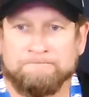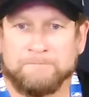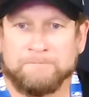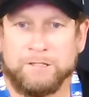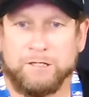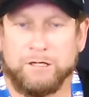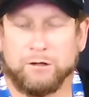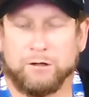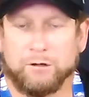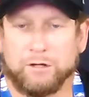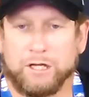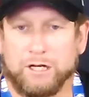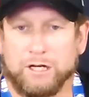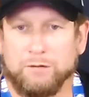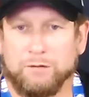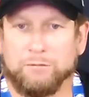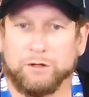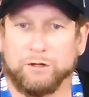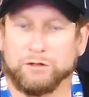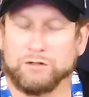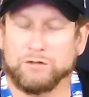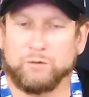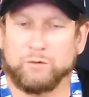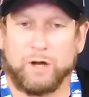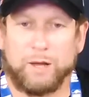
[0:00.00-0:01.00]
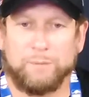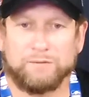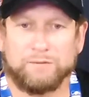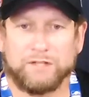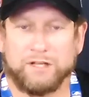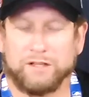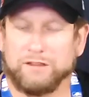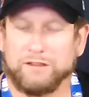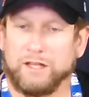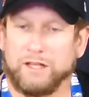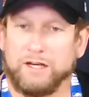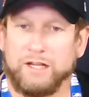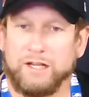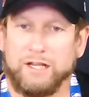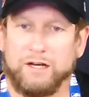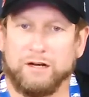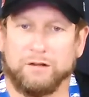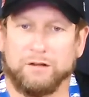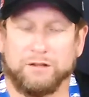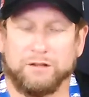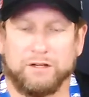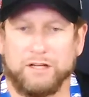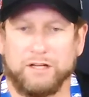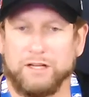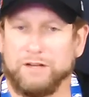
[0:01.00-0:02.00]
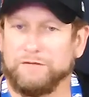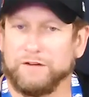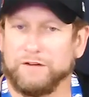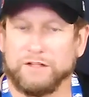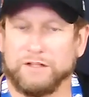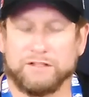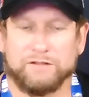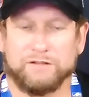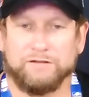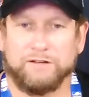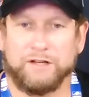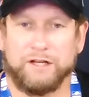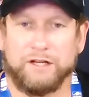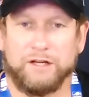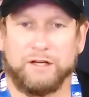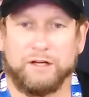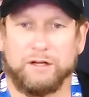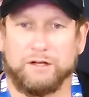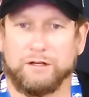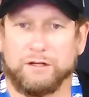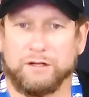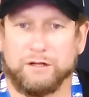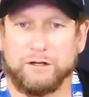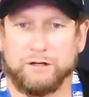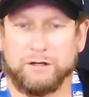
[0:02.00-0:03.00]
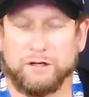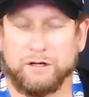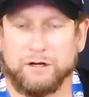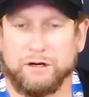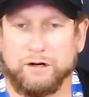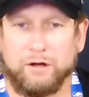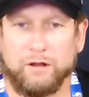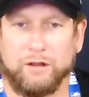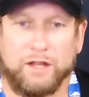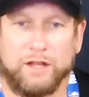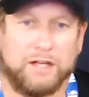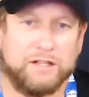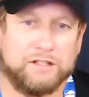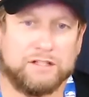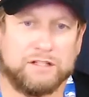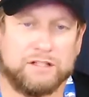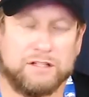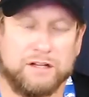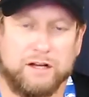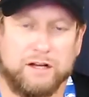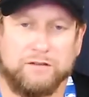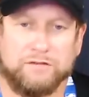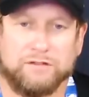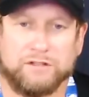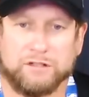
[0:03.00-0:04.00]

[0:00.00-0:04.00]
you know, get them those reps that they need on the defensive end and, and all that stuff.